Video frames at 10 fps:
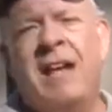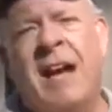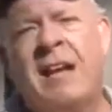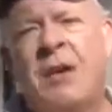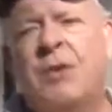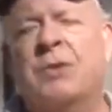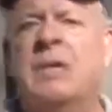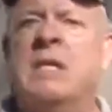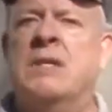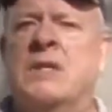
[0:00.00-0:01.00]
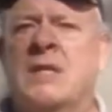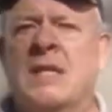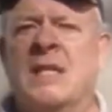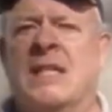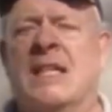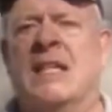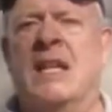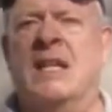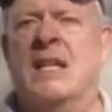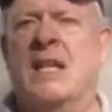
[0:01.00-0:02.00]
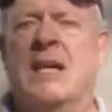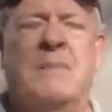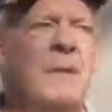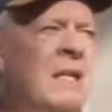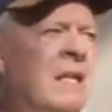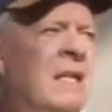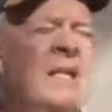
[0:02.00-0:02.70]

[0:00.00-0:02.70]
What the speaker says: Now I know 3 inches doesn't sound like a lot, but